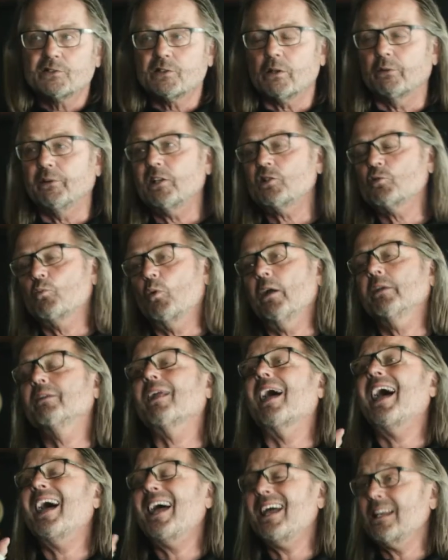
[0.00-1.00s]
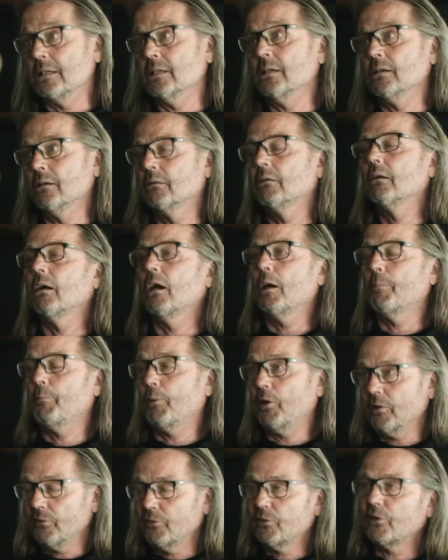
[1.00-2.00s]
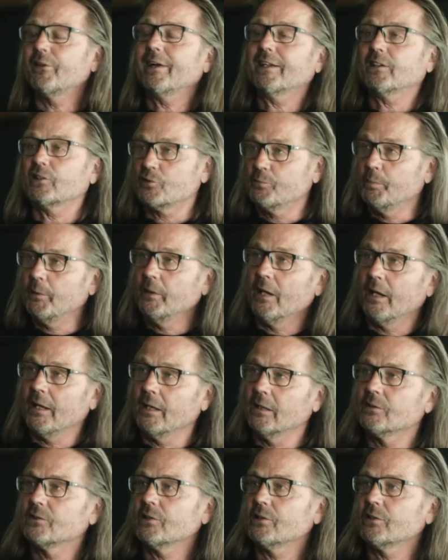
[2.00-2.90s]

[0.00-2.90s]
So that's one, and a part of the rectus spinae.